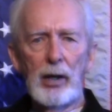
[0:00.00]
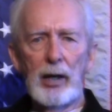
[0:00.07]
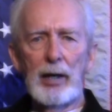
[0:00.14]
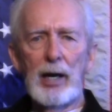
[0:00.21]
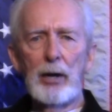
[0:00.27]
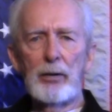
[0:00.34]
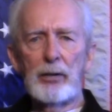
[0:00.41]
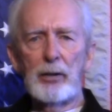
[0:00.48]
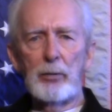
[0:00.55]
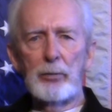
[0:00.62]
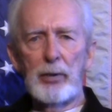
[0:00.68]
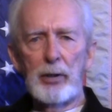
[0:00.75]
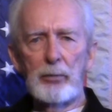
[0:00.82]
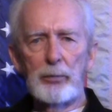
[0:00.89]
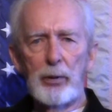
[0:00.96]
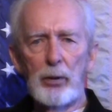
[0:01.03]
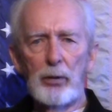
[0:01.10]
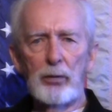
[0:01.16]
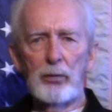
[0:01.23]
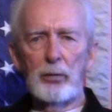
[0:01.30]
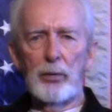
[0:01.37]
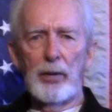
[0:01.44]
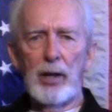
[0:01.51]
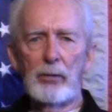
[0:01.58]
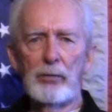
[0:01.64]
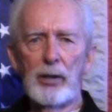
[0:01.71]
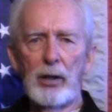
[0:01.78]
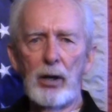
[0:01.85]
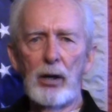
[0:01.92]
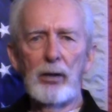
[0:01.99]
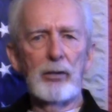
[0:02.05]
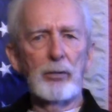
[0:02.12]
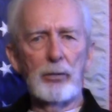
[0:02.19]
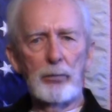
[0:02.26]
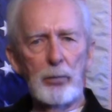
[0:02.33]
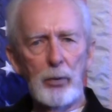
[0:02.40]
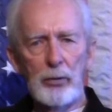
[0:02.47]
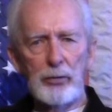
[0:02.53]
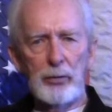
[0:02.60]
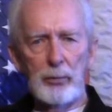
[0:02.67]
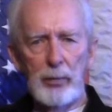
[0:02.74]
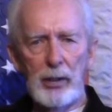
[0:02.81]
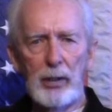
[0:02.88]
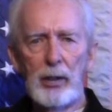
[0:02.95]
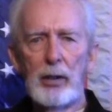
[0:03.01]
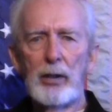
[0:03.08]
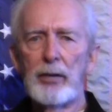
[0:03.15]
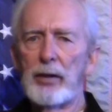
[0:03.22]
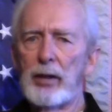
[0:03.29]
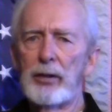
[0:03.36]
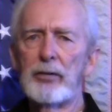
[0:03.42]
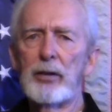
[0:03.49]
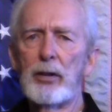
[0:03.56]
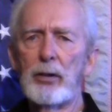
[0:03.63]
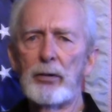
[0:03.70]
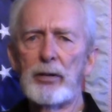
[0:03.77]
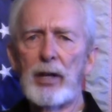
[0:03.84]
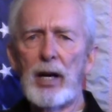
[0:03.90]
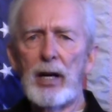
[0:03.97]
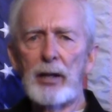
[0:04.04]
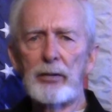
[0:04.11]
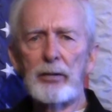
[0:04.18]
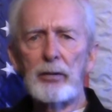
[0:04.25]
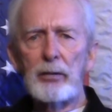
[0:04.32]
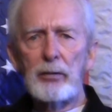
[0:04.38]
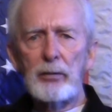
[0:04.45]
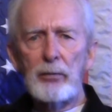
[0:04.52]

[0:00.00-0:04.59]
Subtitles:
and now it can be imposed without regard to apportionment, then it's a new tax.